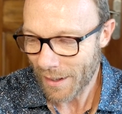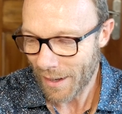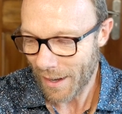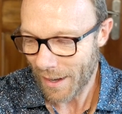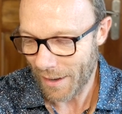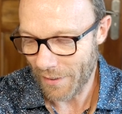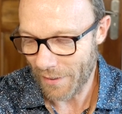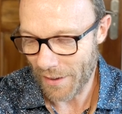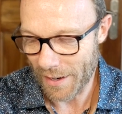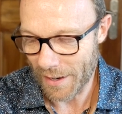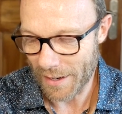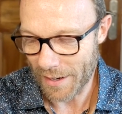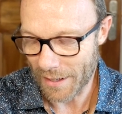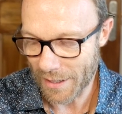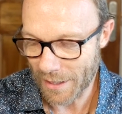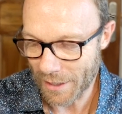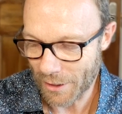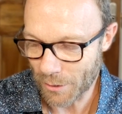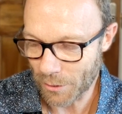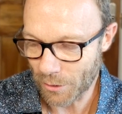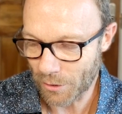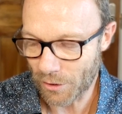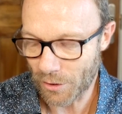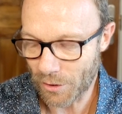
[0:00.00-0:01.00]
And then a lady
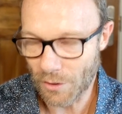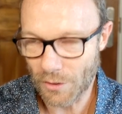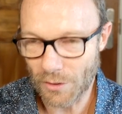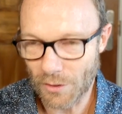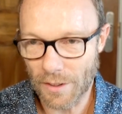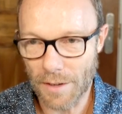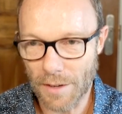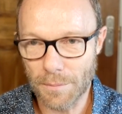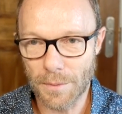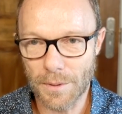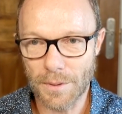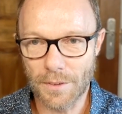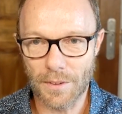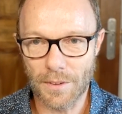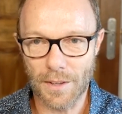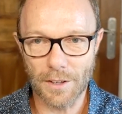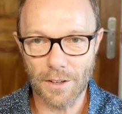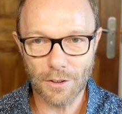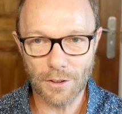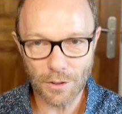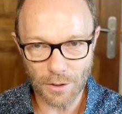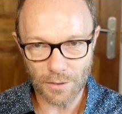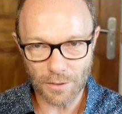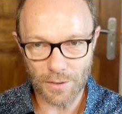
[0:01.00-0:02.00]
called Susie Edwards then
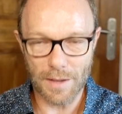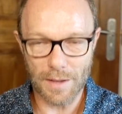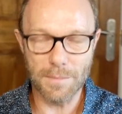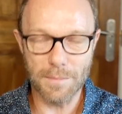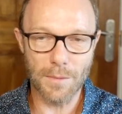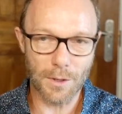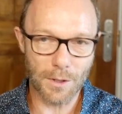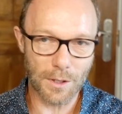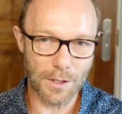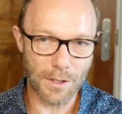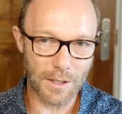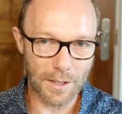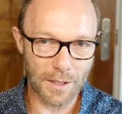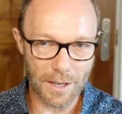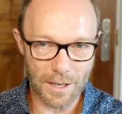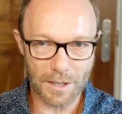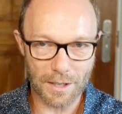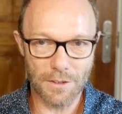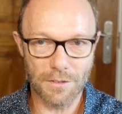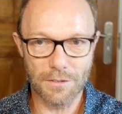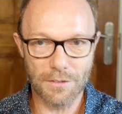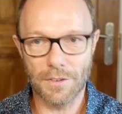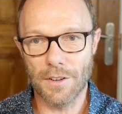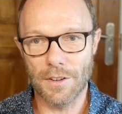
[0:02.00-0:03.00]
took that model and kind
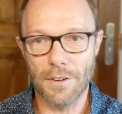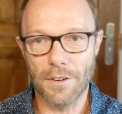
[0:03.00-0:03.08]
of